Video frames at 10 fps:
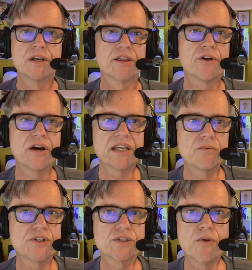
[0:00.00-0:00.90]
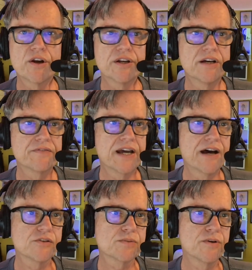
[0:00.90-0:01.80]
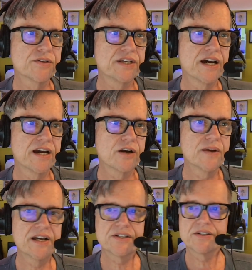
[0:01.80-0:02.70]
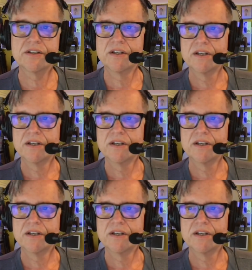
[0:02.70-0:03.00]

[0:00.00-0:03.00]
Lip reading: Thought he was smart enough to outsmart the IRS,